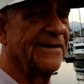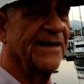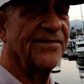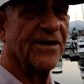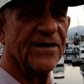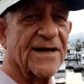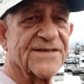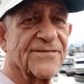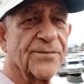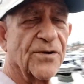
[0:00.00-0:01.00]
I've had all
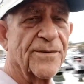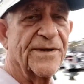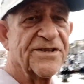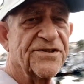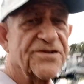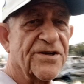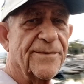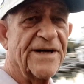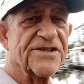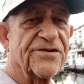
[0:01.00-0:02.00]
kinds of employment issues. You can
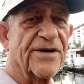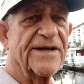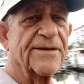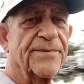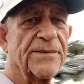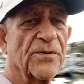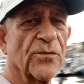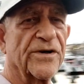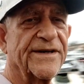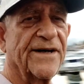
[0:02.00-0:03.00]
imagine trying to get people to
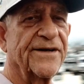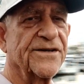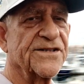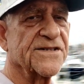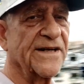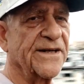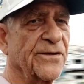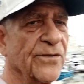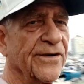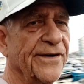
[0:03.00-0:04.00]
work down here just like
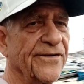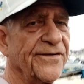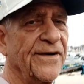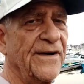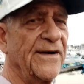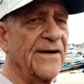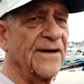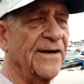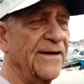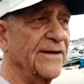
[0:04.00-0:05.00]
anywhere else.
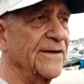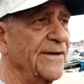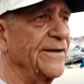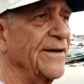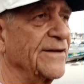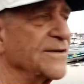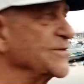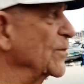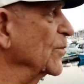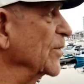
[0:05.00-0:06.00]
And
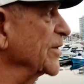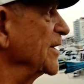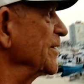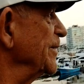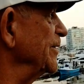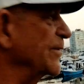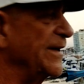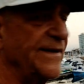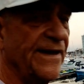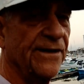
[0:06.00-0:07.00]
so we're working on the boat
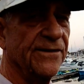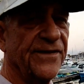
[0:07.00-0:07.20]
right now.